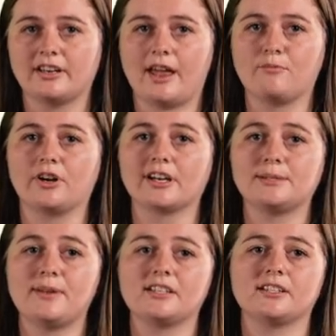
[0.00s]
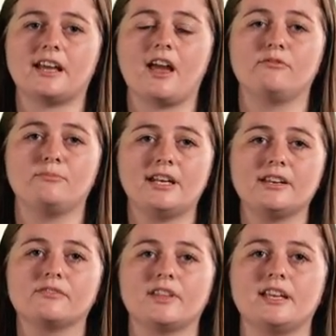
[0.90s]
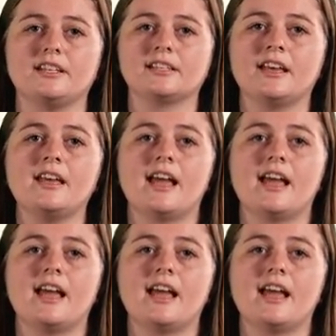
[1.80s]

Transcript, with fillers: and we're expected to have many of these